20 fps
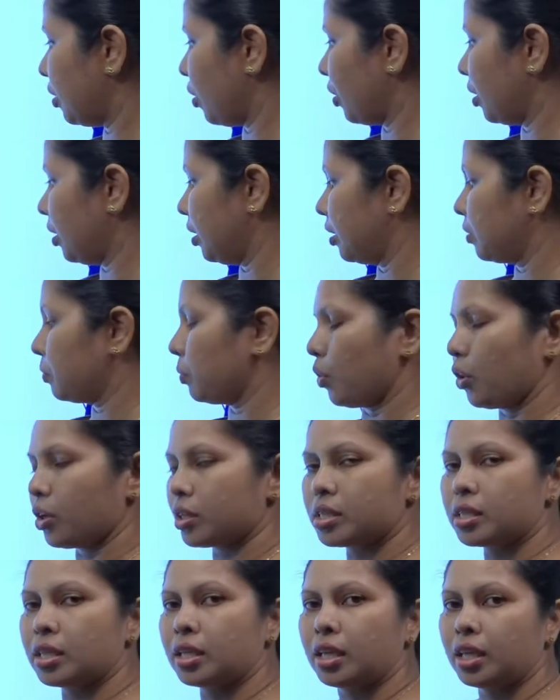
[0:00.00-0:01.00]
on earth
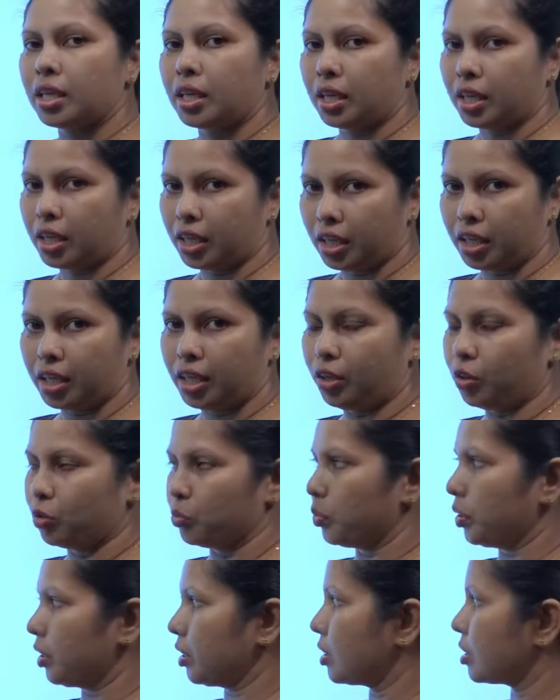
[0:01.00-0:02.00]
was
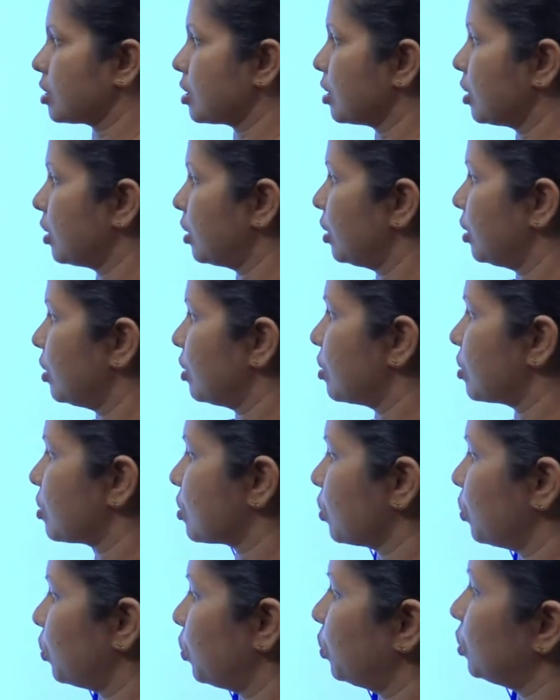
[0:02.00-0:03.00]
humans.
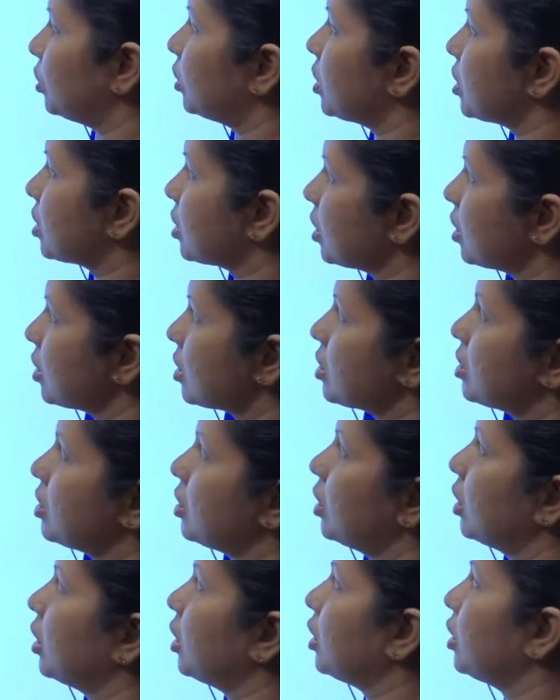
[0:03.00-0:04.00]
So this is
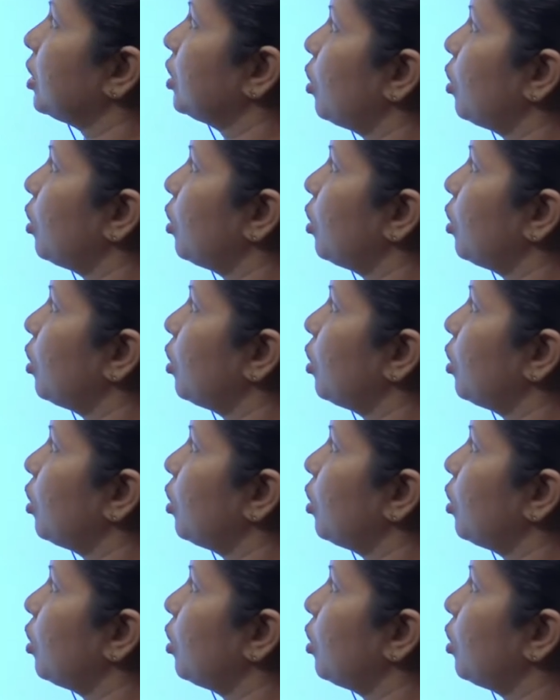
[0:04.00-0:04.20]
the